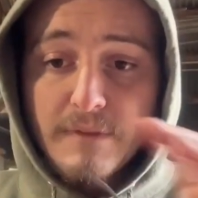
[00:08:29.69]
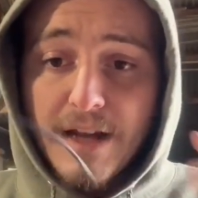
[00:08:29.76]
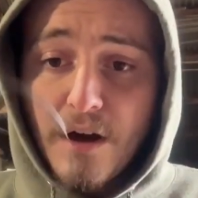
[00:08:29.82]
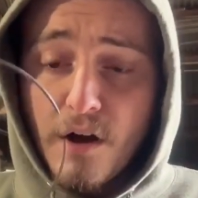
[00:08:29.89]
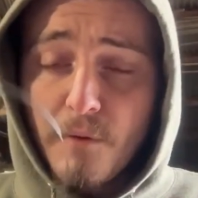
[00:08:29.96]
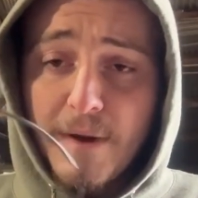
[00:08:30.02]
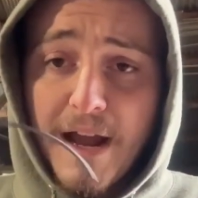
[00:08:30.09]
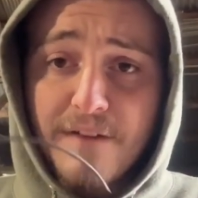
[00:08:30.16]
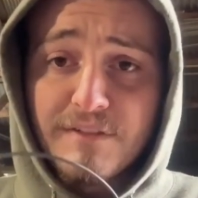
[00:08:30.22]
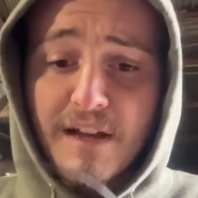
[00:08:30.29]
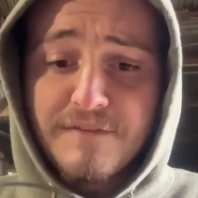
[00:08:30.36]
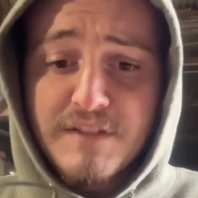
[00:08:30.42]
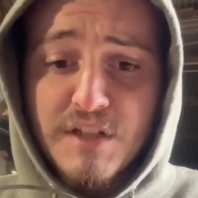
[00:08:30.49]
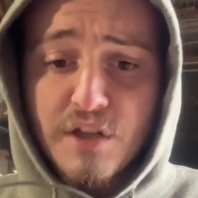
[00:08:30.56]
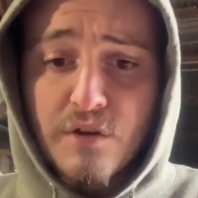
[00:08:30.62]
Now all we have
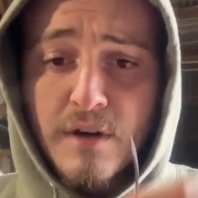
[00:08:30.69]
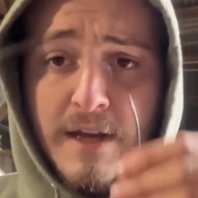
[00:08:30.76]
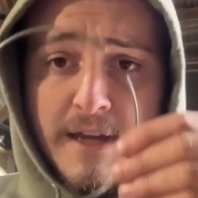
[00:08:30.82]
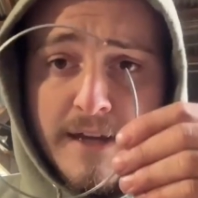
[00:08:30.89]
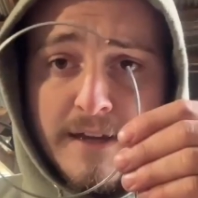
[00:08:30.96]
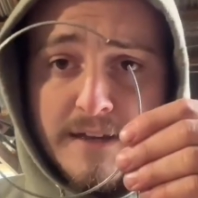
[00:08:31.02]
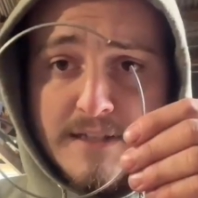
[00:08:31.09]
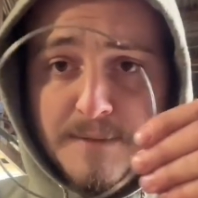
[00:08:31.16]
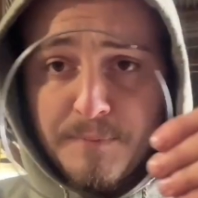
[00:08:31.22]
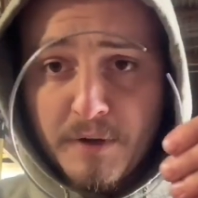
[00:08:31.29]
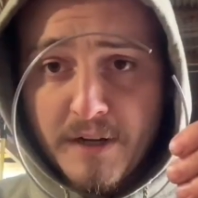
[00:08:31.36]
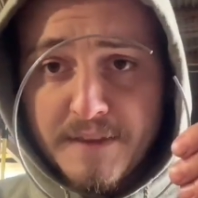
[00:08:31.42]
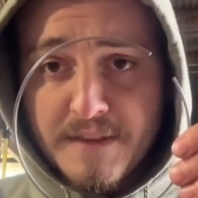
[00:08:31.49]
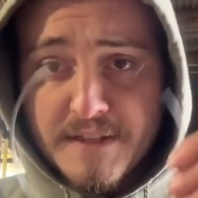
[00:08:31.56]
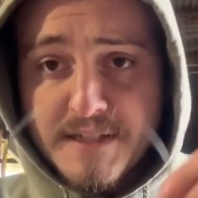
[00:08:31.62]
left to do is to
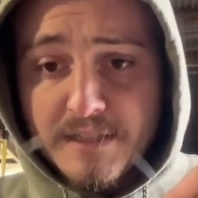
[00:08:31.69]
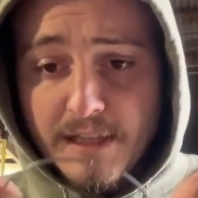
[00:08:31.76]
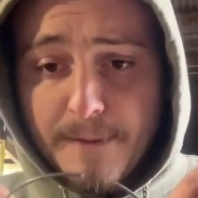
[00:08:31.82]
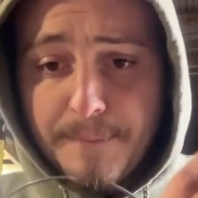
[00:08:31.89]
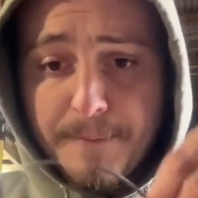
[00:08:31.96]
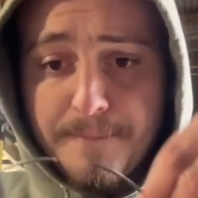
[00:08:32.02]
put in this clip.